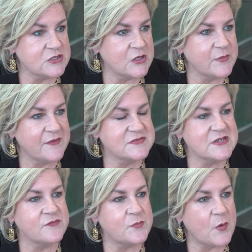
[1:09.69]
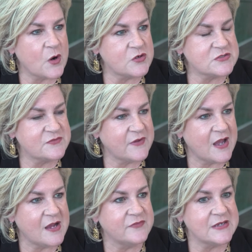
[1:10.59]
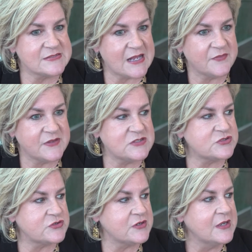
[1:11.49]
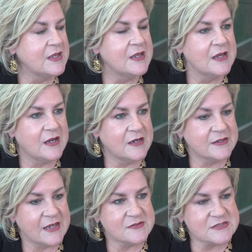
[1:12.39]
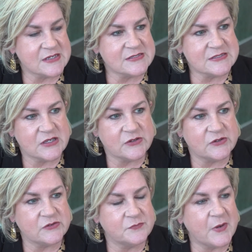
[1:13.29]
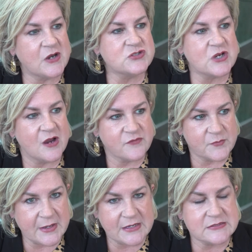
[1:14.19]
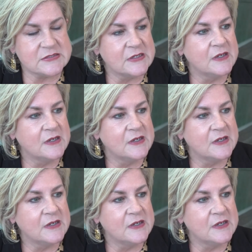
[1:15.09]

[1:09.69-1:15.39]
You know, we have several partners involved, like Southeastern uh, Counseling Center, parish government.